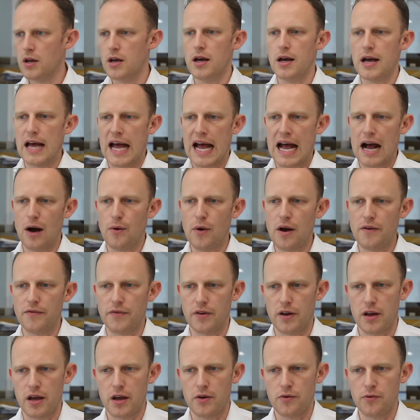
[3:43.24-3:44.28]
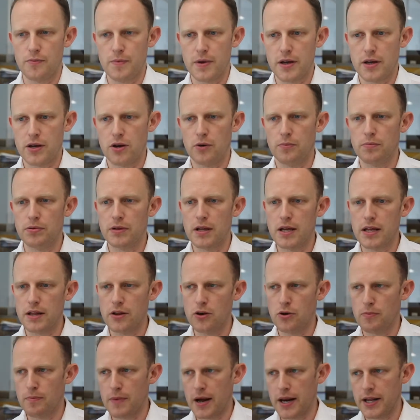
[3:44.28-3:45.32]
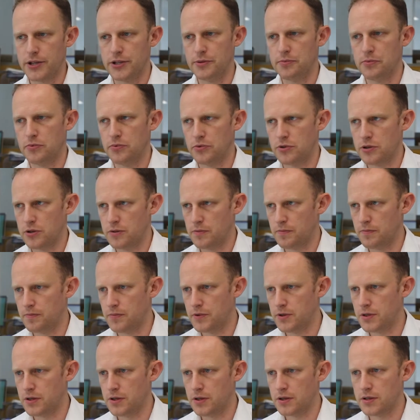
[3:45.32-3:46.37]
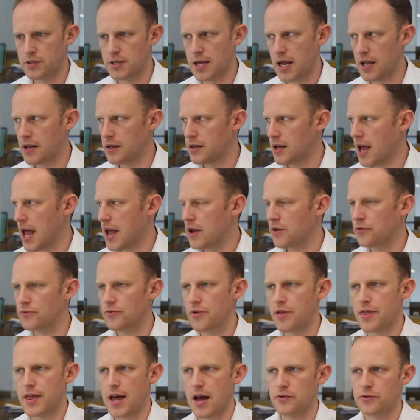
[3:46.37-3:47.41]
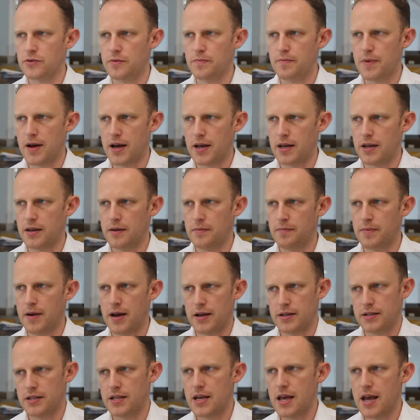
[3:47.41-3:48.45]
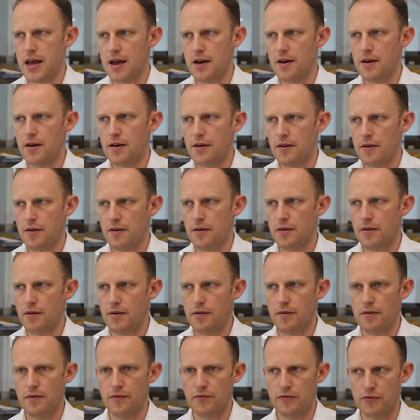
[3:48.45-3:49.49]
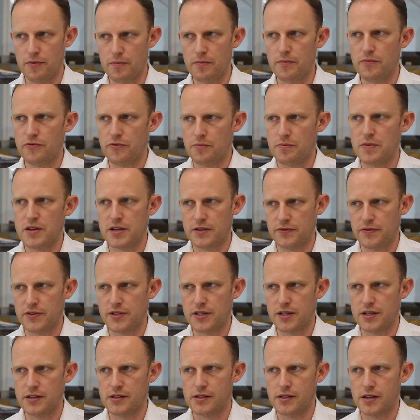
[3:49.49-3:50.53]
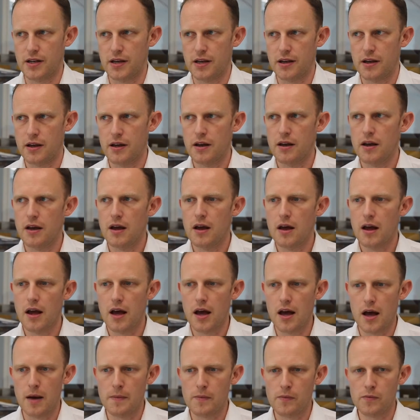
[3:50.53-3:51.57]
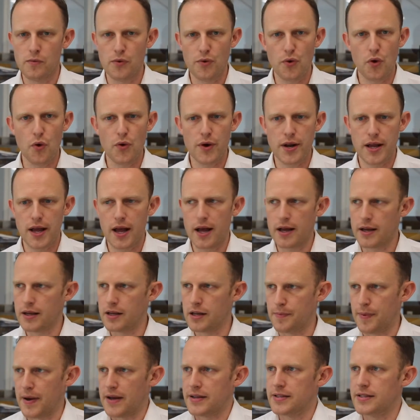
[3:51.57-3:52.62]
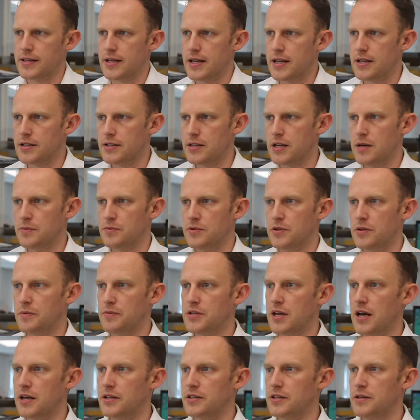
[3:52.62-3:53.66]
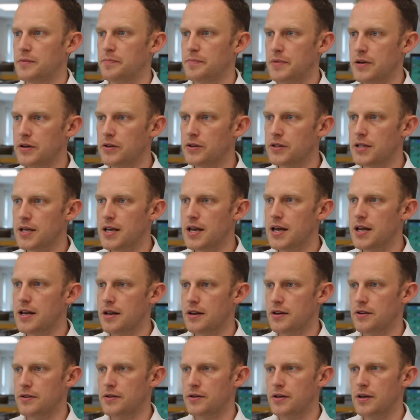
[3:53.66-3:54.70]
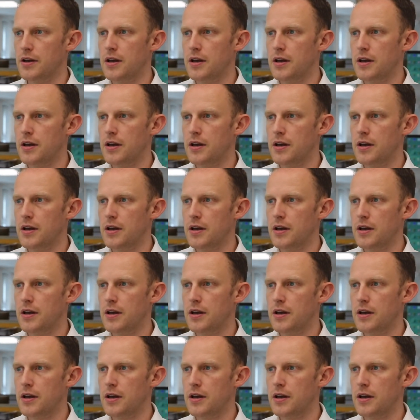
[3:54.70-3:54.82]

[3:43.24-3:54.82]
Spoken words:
However, it would be completely unmanageable to send 800,000 packs a year from this facility. We're already at capacity in terms of the size of the building and